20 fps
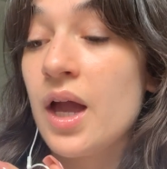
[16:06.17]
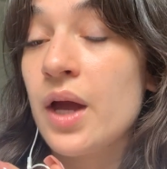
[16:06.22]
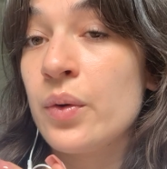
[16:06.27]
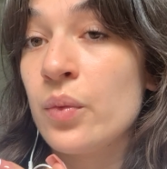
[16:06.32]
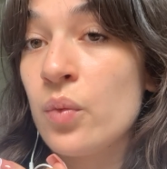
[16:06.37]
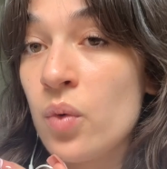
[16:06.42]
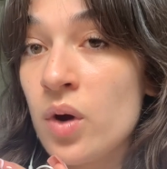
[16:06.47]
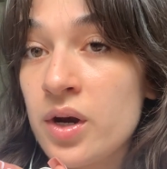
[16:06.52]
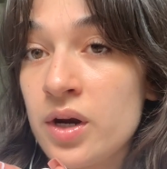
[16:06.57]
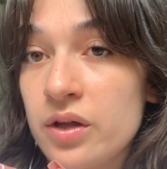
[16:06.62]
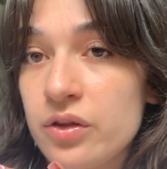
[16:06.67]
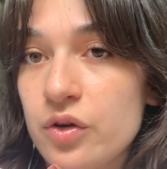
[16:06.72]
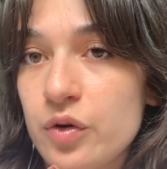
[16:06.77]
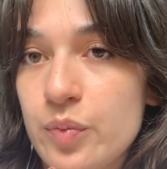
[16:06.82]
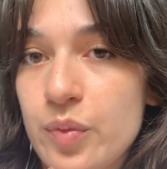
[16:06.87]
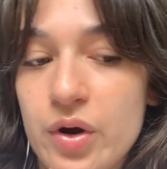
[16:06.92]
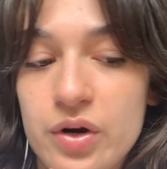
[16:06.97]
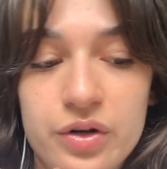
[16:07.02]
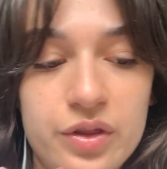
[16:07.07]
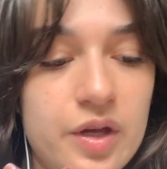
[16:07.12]
And one other
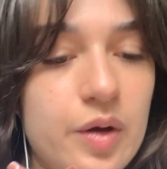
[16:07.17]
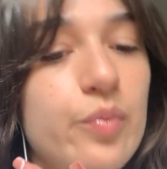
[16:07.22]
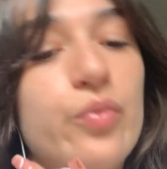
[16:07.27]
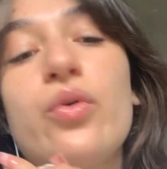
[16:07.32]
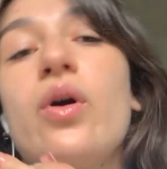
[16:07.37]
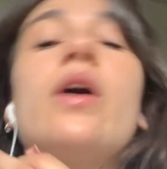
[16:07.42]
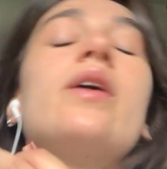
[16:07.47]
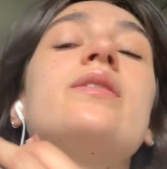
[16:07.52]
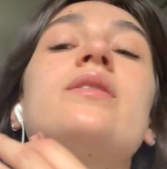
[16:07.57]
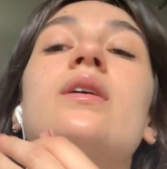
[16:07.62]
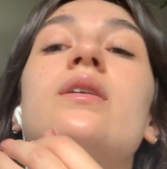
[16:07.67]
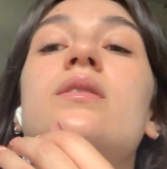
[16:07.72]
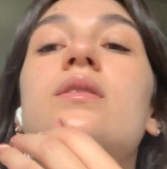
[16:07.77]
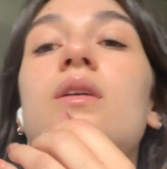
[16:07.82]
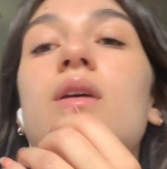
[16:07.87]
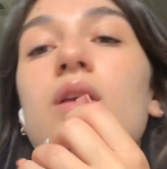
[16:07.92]
part of that process